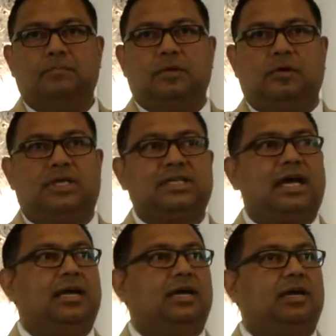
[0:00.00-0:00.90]
Now as
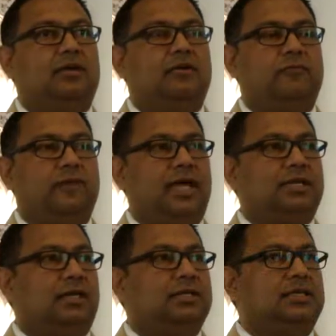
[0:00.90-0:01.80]
I
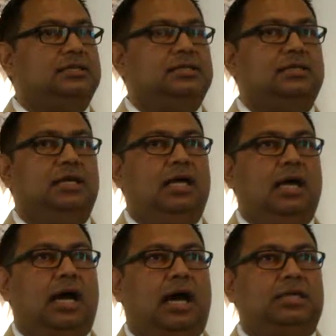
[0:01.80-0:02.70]
reflect on this,
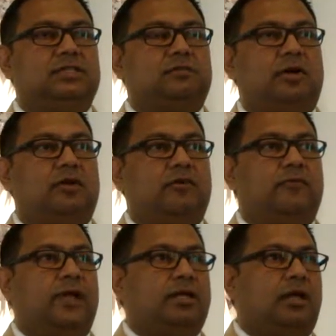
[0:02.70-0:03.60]
I just want to
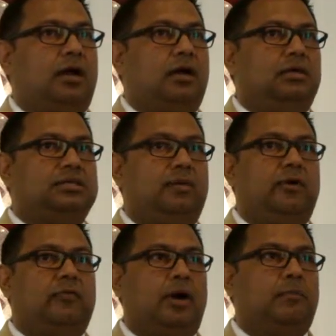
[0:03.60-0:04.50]
reflect on some
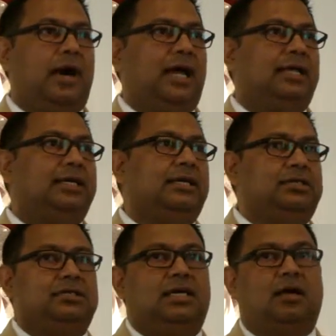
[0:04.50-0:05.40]
of our
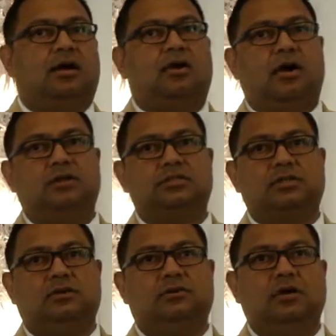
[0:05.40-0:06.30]
pioneers that are
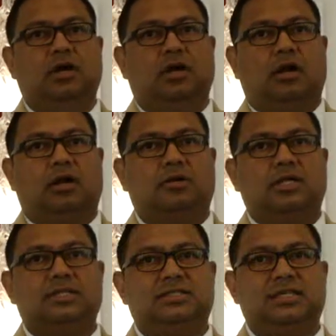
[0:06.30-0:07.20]
also not
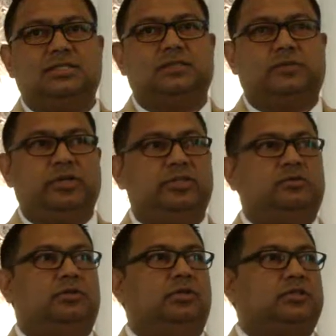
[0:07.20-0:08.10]
only just
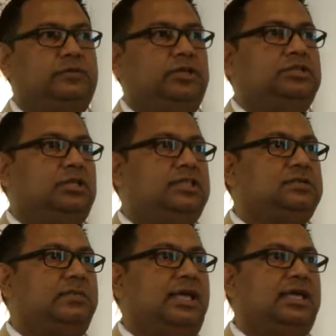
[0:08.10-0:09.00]

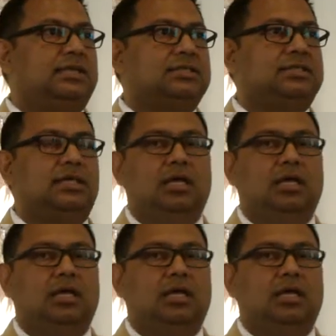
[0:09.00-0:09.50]
spiritualist beings